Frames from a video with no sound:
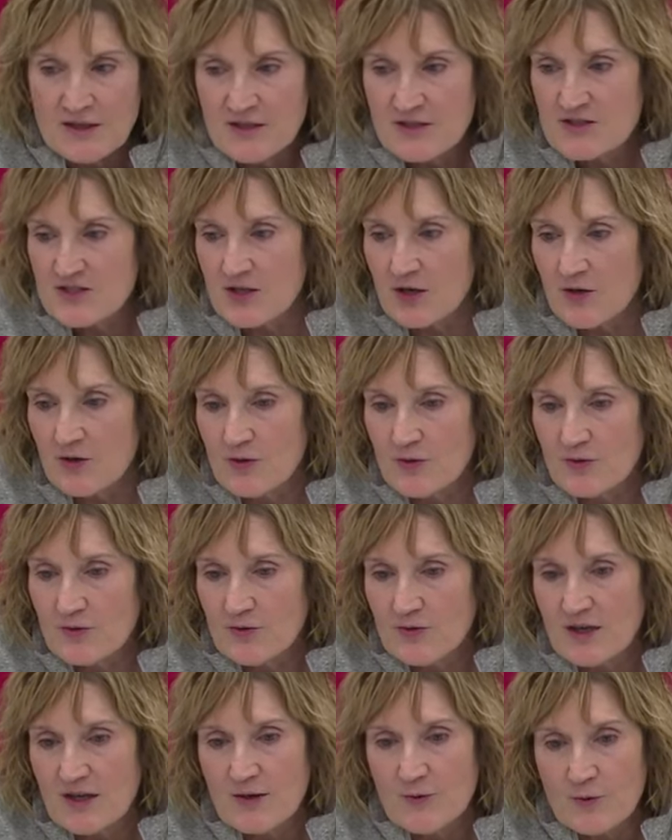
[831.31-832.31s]
So
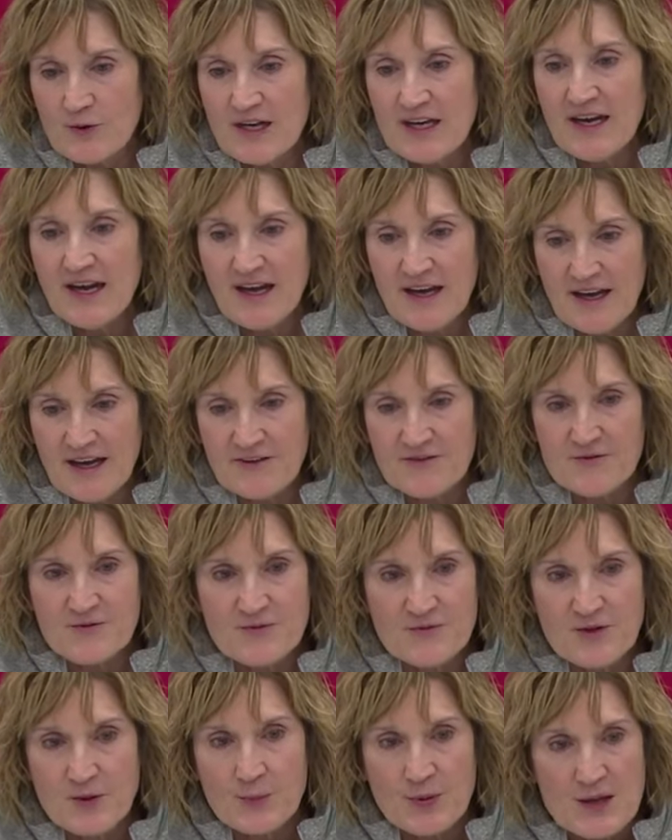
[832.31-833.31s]
uh, we have
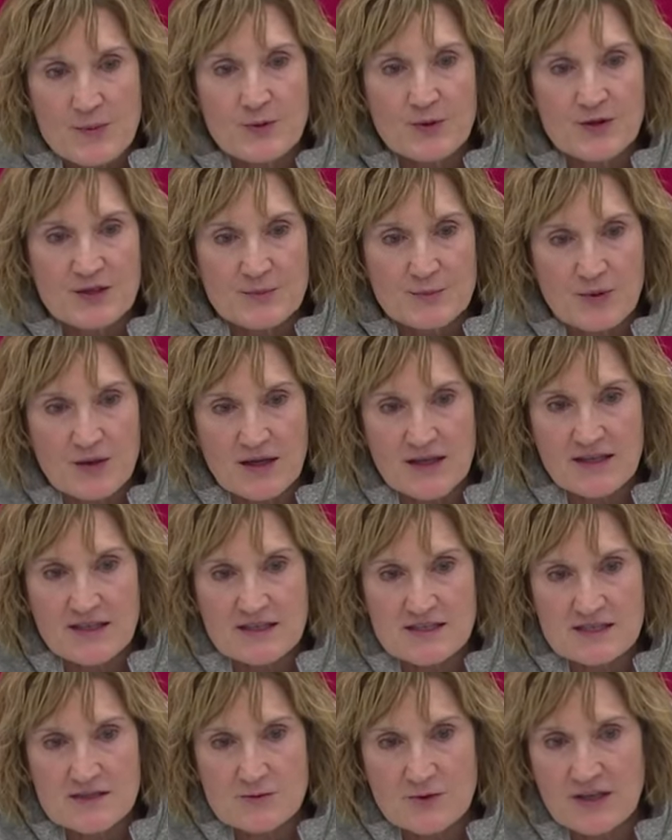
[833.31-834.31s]
the people in
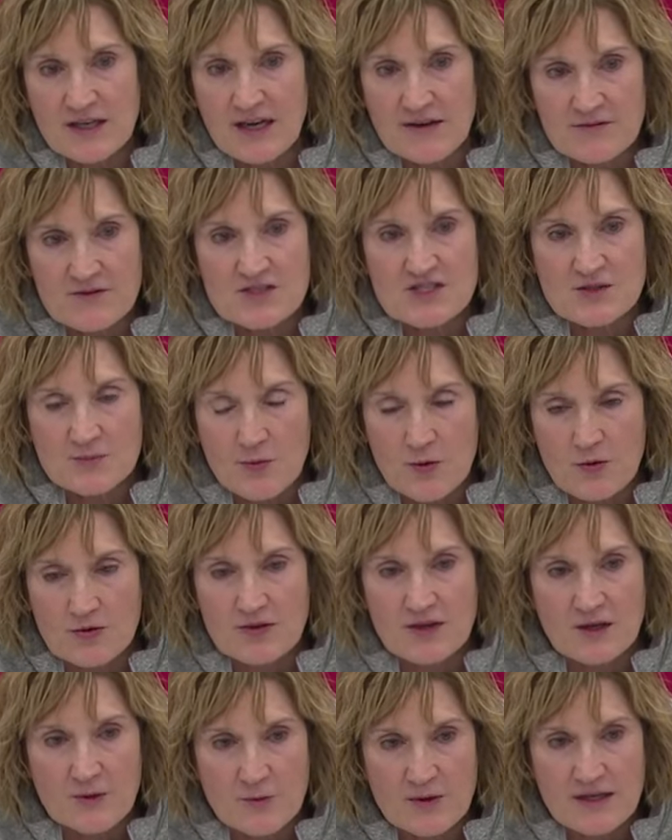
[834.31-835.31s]
place, we have the
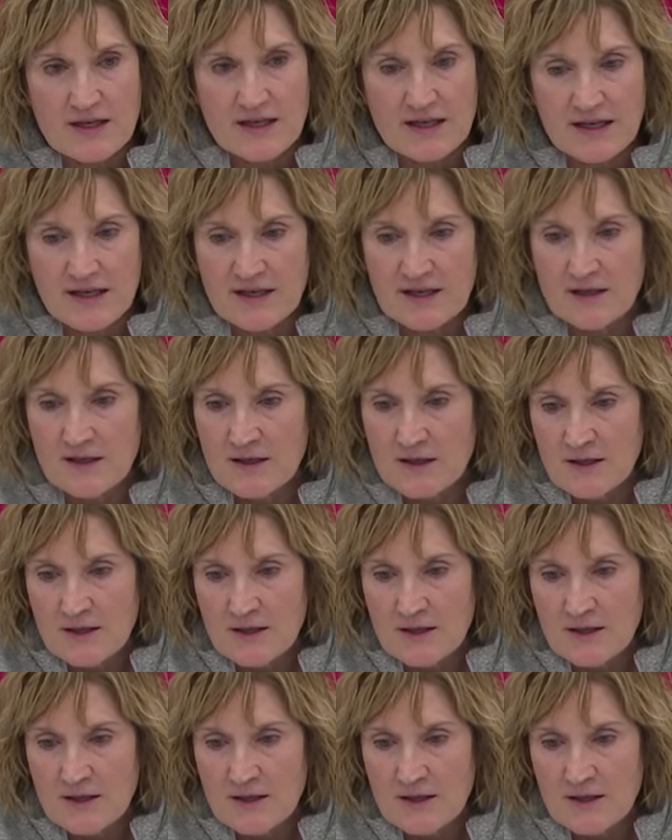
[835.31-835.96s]
support that we need.